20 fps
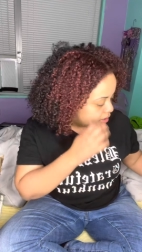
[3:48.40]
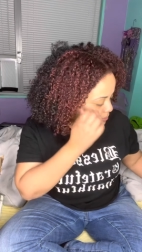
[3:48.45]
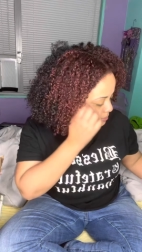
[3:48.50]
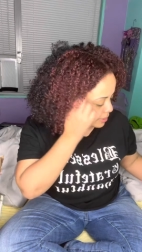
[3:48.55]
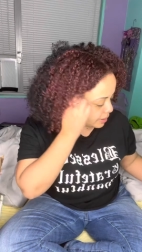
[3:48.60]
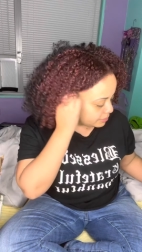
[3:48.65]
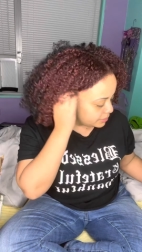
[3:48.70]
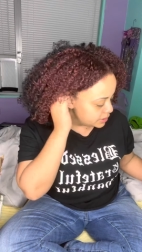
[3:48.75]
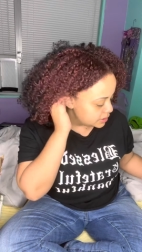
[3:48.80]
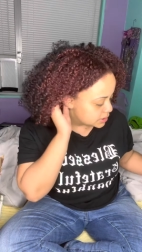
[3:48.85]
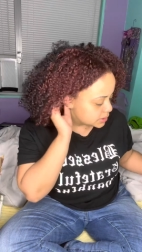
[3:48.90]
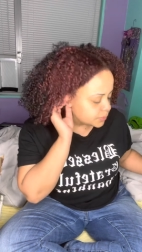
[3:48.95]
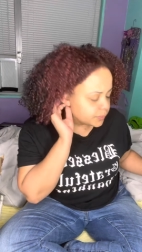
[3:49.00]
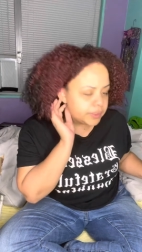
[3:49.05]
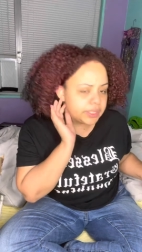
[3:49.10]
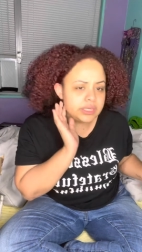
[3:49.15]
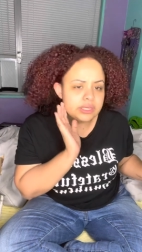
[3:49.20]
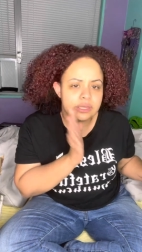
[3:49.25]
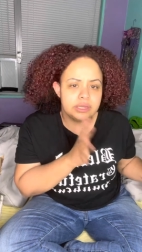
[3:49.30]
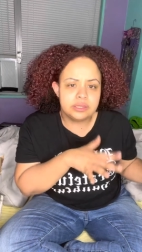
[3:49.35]
Probably this
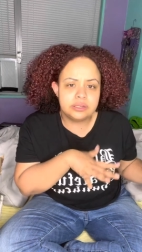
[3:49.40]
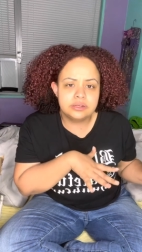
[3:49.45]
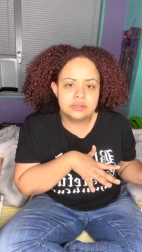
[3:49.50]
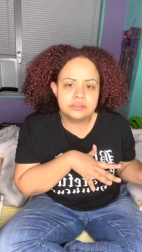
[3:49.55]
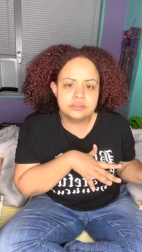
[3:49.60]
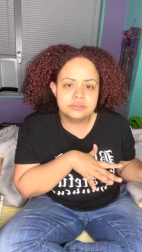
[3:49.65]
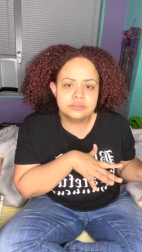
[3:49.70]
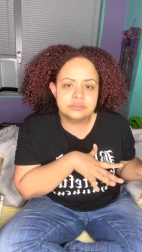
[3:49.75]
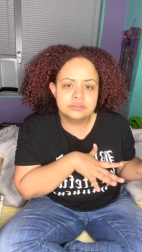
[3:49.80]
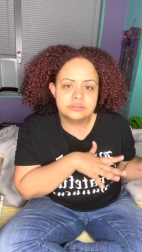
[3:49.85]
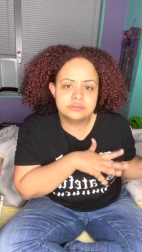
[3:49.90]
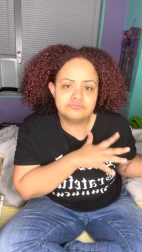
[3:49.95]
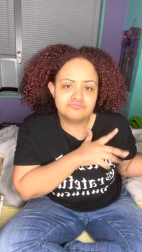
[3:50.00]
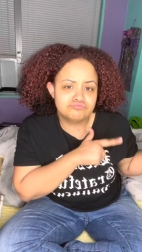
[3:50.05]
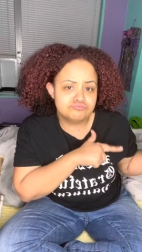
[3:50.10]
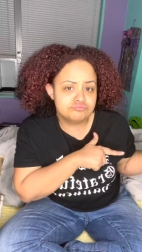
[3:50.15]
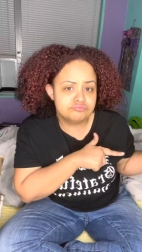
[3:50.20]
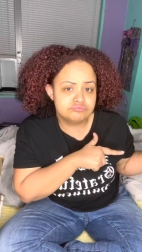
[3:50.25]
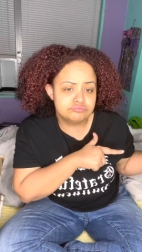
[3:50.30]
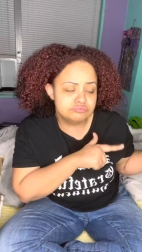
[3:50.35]
weekend.
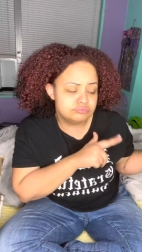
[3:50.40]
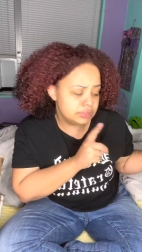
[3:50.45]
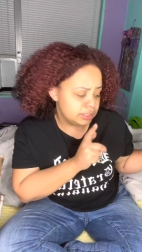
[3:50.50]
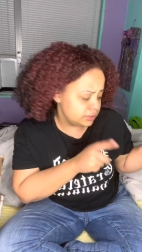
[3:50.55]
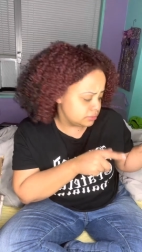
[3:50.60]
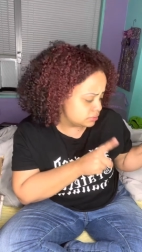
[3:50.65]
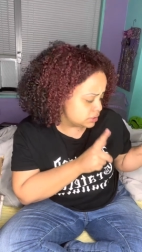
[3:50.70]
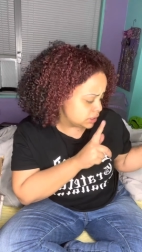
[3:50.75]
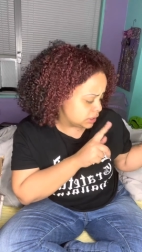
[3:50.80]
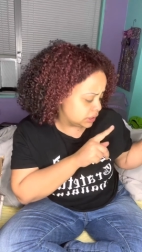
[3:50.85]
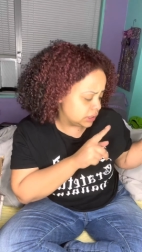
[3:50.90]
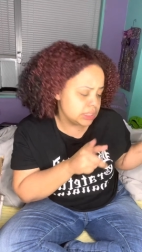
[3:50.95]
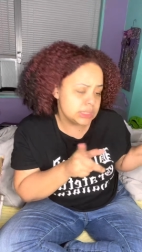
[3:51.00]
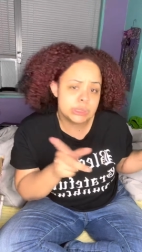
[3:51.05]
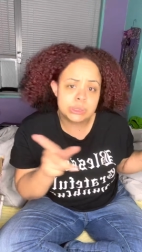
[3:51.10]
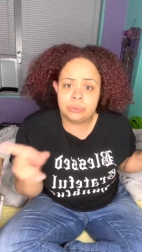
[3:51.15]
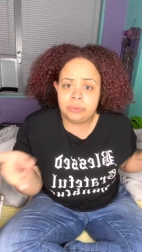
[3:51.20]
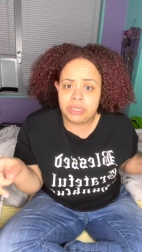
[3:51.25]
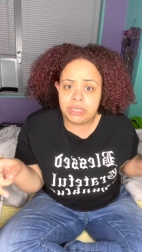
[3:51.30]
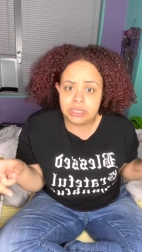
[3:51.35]
Might use it
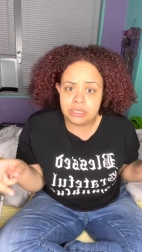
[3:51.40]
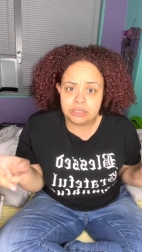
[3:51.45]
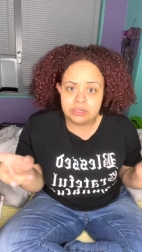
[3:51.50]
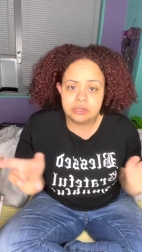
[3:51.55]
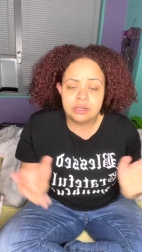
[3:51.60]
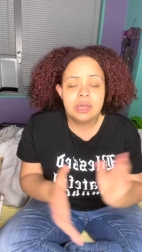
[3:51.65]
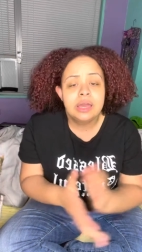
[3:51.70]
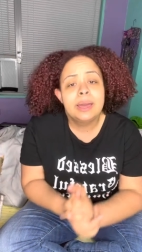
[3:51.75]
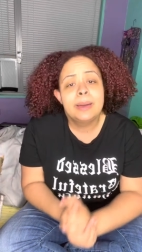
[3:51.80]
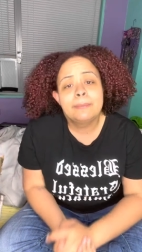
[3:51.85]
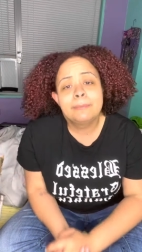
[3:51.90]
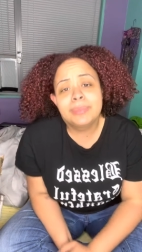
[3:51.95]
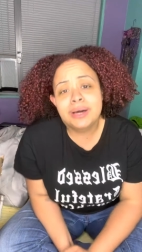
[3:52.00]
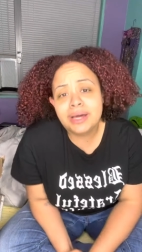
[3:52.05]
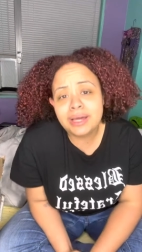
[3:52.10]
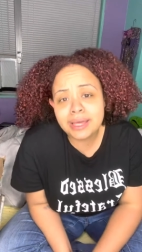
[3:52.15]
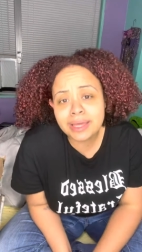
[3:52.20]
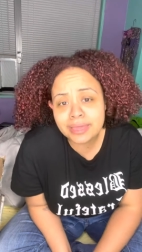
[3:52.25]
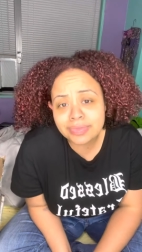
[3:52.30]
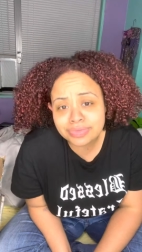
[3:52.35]
this weekend.
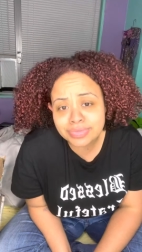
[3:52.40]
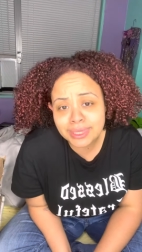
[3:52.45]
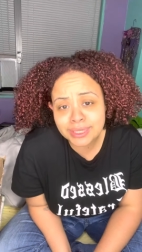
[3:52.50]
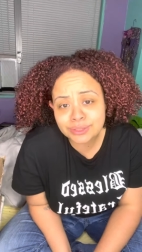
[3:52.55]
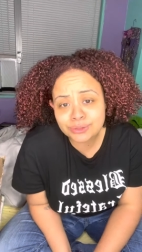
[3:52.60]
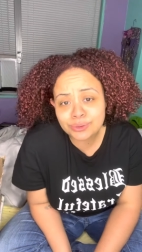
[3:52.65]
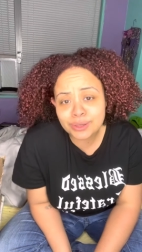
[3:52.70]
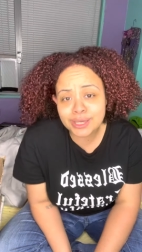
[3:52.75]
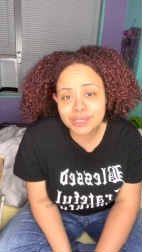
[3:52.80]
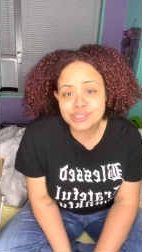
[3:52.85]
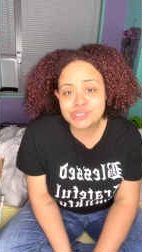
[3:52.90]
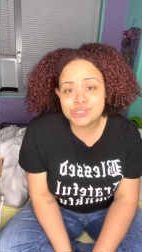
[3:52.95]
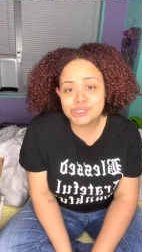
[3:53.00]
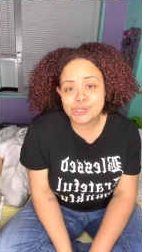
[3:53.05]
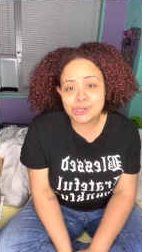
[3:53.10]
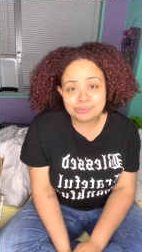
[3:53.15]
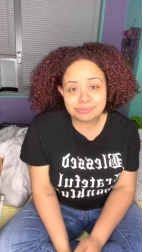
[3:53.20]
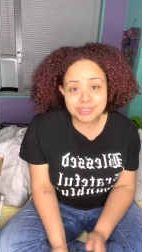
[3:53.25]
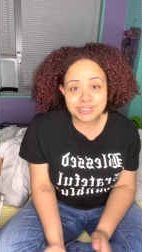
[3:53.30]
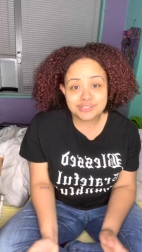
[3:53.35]
But thank you guys
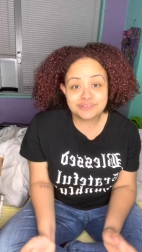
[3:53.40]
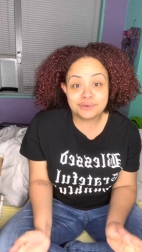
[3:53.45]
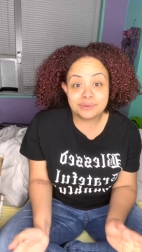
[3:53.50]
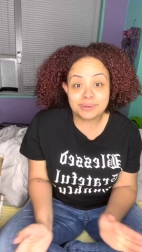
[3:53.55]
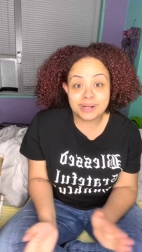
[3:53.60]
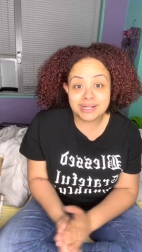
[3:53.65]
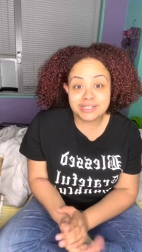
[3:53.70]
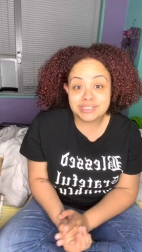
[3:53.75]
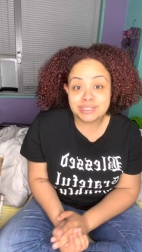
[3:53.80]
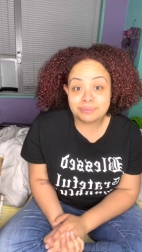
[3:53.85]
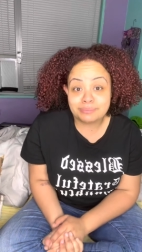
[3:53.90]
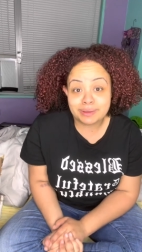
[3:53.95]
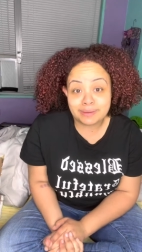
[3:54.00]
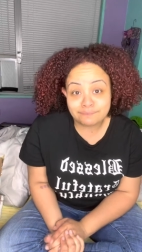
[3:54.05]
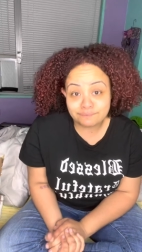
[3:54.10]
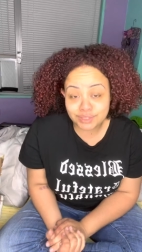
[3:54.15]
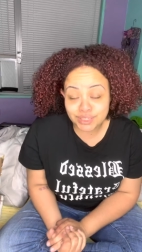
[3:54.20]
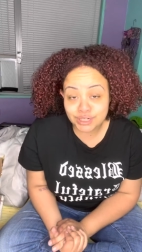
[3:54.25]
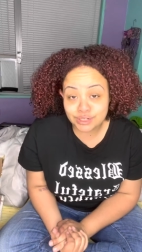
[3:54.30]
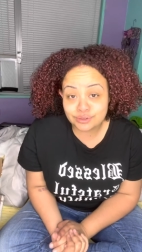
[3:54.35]
so much for watching my
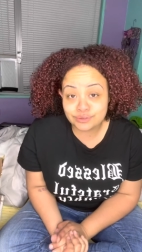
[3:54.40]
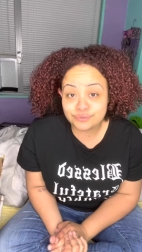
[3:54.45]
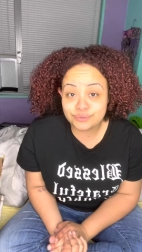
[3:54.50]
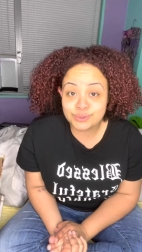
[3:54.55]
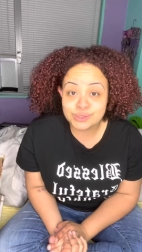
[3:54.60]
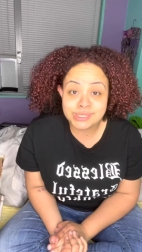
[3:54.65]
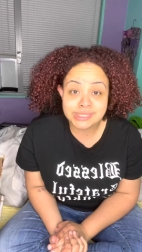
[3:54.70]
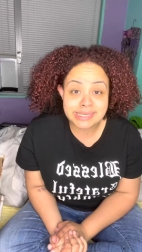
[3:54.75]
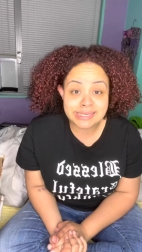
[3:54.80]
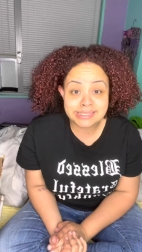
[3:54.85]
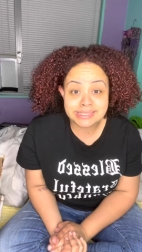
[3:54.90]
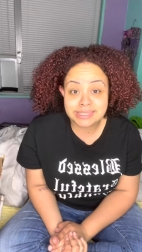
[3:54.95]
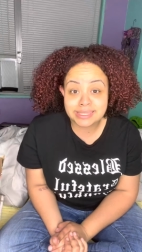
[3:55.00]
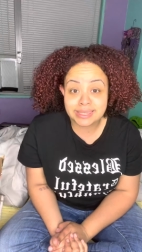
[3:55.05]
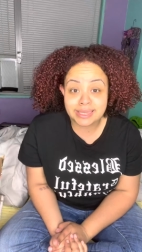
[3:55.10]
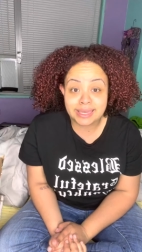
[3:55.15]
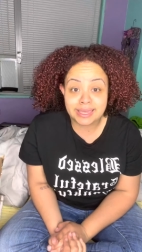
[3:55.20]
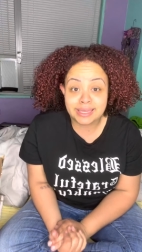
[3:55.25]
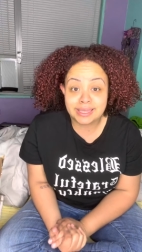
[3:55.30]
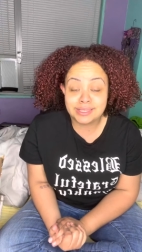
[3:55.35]
video. If you stayed to
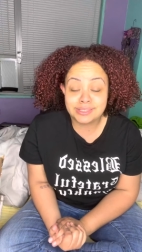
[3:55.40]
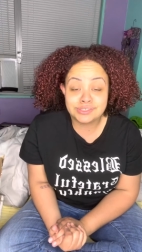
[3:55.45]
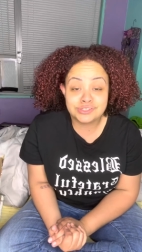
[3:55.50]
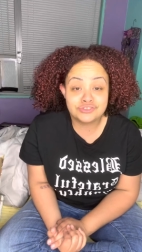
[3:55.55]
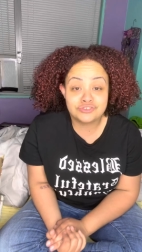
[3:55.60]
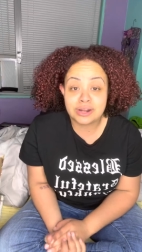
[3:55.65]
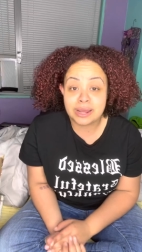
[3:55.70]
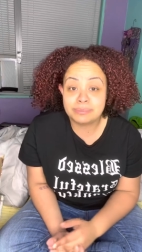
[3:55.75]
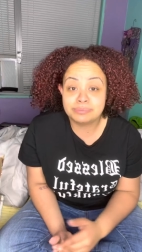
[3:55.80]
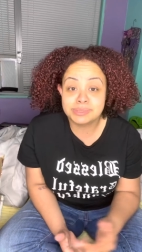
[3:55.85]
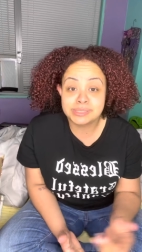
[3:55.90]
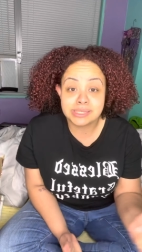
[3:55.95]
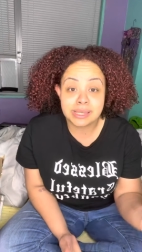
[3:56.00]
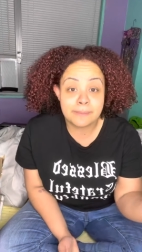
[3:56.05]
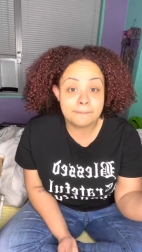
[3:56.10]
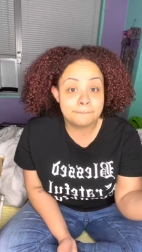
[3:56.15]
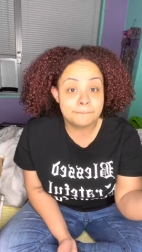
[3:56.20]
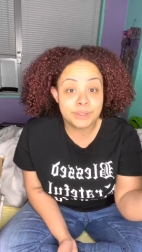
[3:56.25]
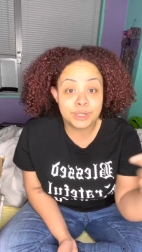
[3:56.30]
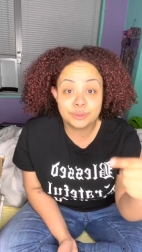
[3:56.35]
the end, drop
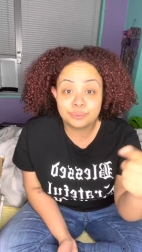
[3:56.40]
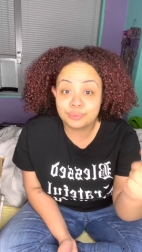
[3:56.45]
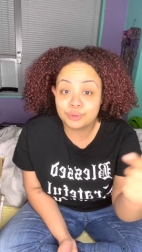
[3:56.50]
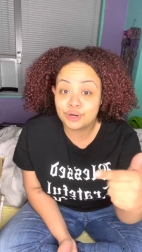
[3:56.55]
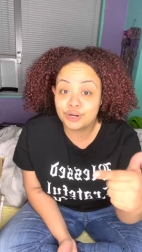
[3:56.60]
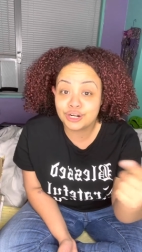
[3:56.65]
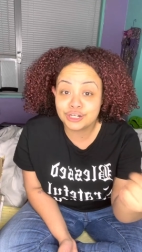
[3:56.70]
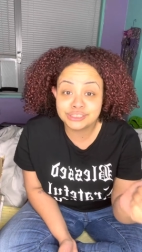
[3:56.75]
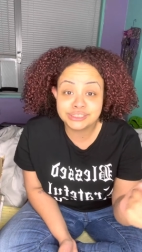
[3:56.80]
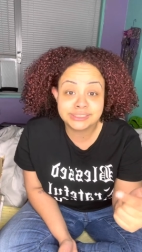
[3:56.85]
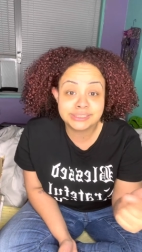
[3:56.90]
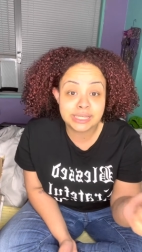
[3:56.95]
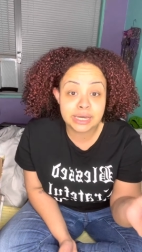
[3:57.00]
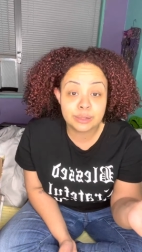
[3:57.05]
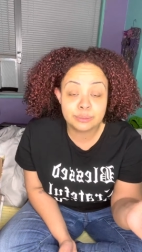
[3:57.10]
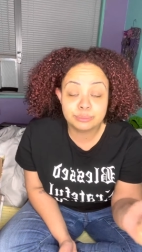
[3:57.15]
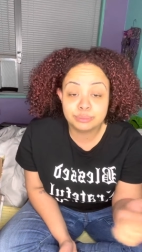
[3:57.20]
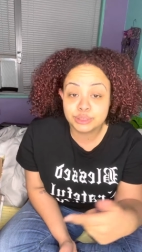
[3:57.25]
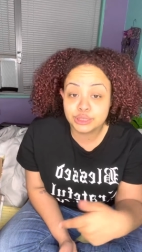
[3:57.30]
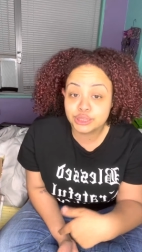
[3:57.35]
some purple hearts
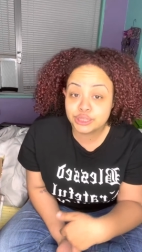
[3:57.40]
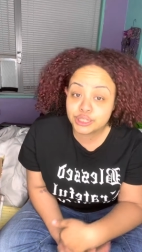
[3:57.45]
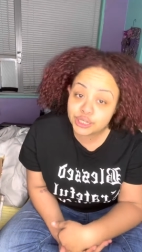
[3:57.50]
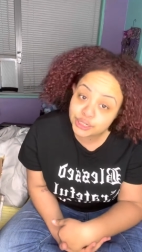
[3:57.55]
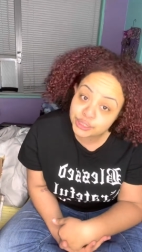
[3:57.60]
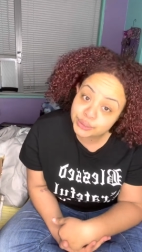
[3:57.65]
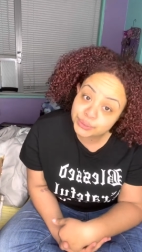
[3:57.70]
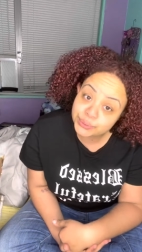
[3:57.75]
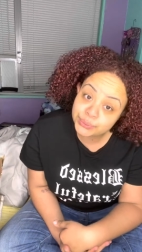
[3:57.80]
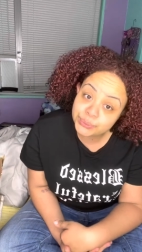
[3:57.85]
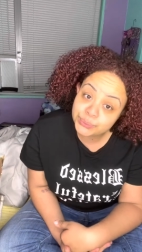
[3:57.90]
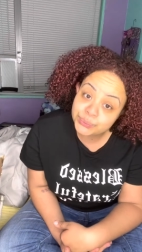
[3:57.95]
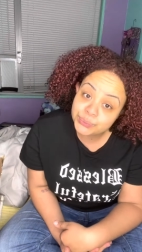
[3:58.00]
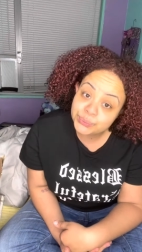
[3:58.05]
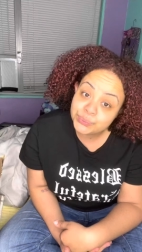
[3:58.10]
down below.